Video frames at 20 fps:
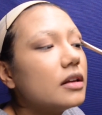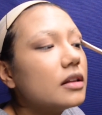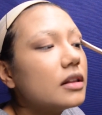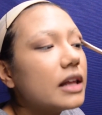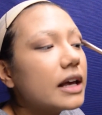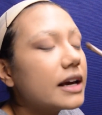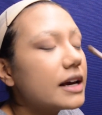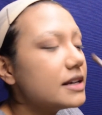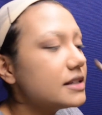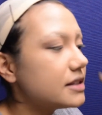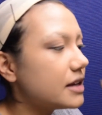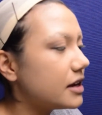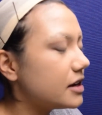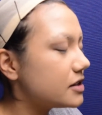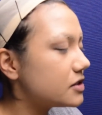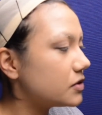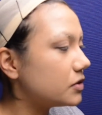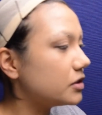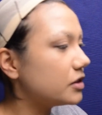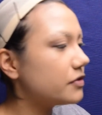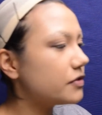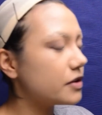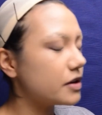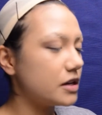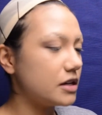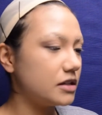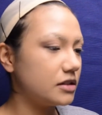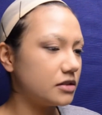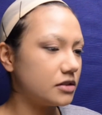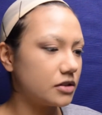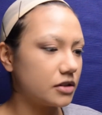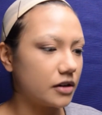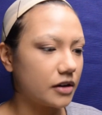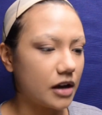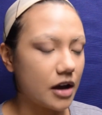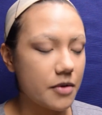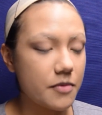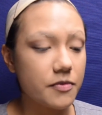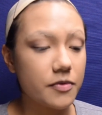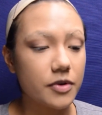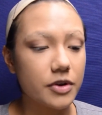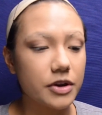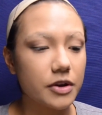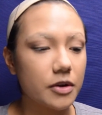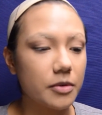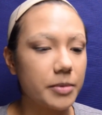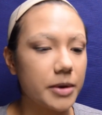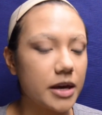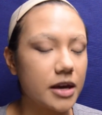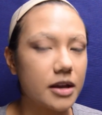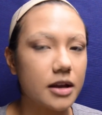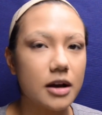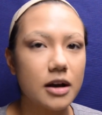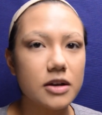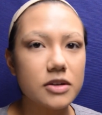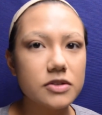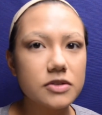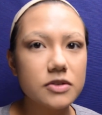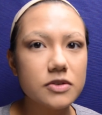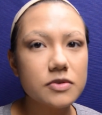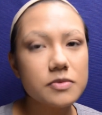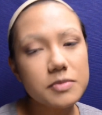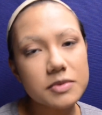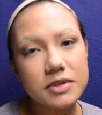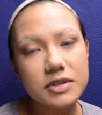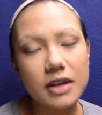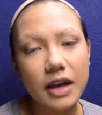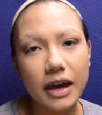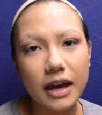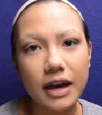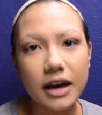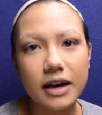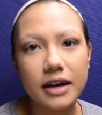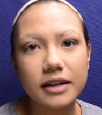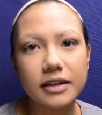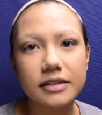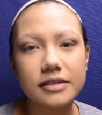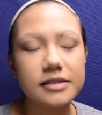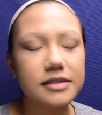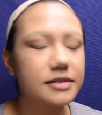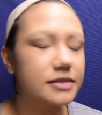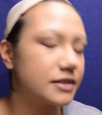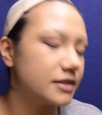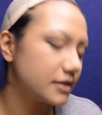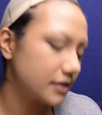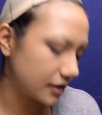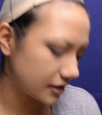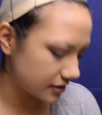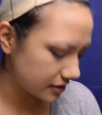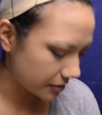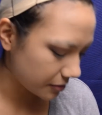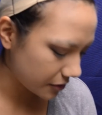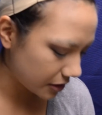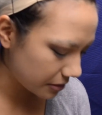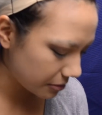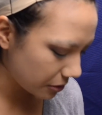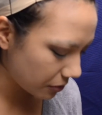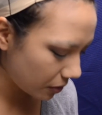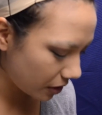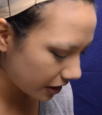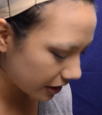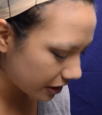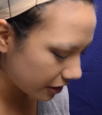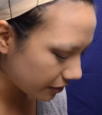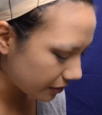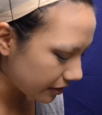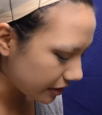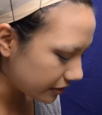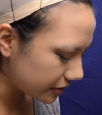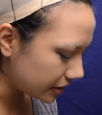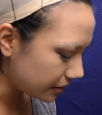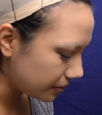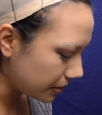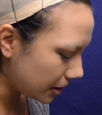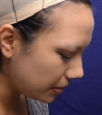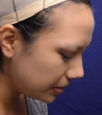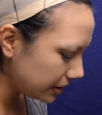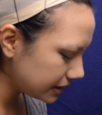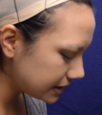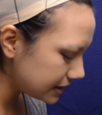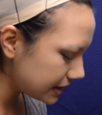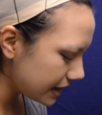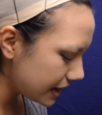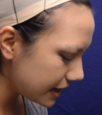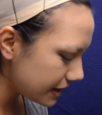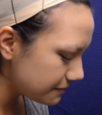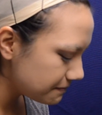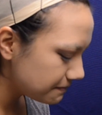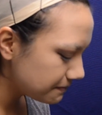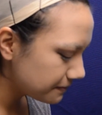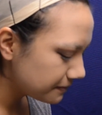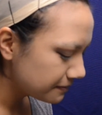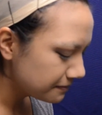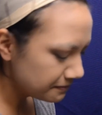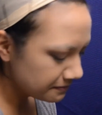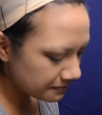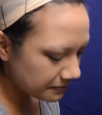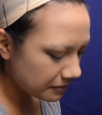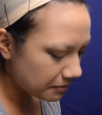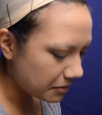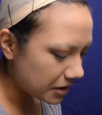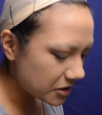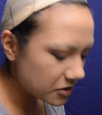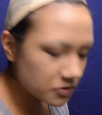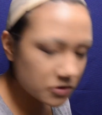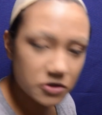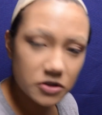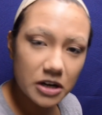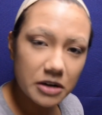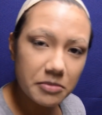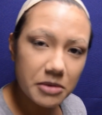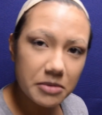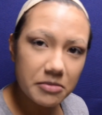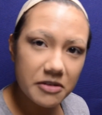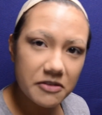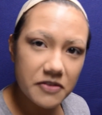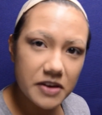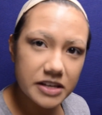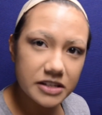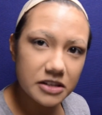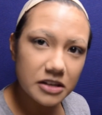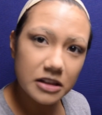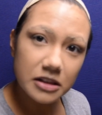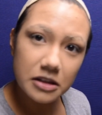Like I said, it's only for for European costumes, and since I'm going to be walking around in public today, might as well try to make my face look a